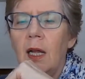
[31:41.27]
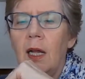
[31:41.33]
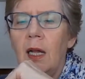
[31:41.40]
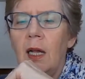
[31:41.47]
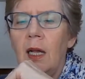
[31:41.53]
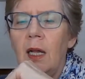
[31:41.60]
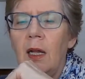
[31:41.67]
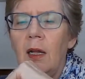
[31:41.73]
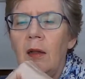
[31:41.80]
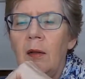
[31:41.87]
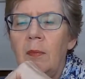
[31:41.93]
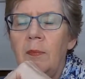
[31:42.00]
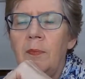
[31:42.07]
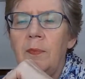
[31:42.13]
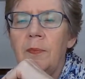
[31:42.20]

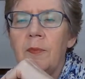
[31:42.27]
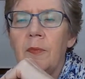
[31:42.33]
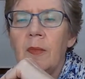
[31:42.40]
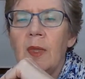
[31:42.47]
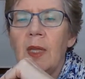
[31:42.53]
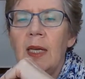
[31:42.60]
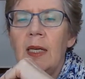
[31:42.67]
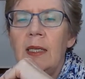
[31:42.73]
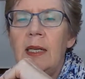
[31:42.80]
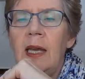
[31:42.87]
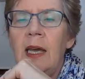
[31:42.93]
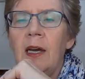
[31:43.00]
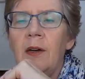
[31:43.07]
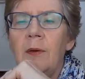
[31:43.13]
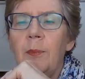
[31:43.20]

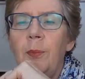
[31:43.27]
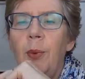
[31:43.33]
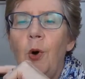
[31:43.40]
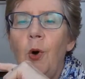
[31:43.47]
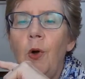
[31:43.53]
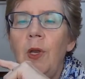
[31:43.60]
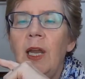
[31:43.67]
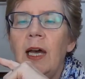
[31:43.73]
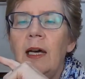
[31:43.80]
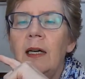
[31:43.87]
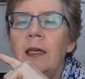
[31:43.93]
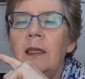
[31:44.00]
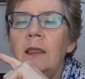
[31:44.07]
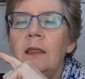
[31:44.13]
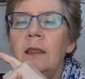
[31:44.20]
Now,
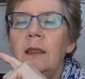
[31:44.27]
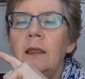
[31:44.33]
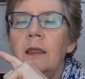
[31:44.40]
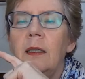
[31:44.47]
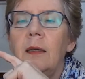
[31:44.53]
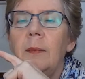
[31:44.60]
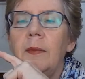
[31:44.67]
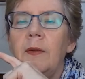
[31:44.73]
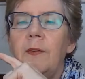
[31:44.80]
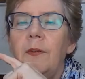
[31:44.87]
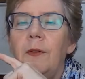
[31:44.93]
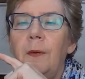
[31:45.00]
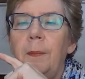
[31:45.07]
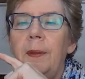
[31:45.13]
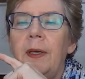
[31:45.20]
Paula, up the
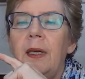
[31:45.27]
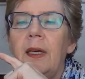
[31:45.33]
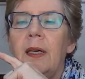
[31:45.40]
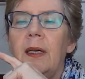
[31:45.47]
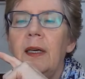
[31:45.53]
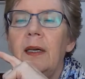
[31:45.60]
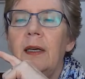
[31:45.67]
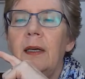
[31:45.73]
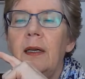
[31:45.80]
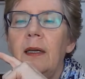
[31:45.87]
top here,